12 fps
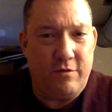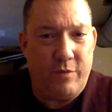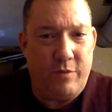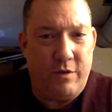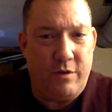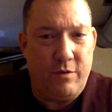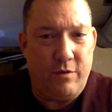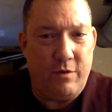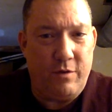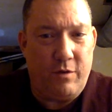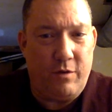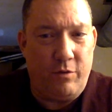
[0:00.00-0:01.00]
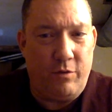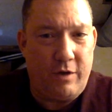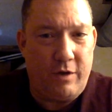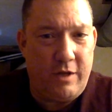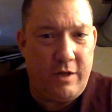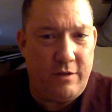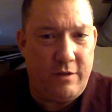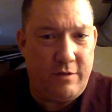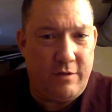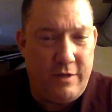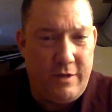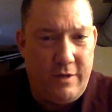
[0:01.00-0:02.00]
have been doing, the older kids.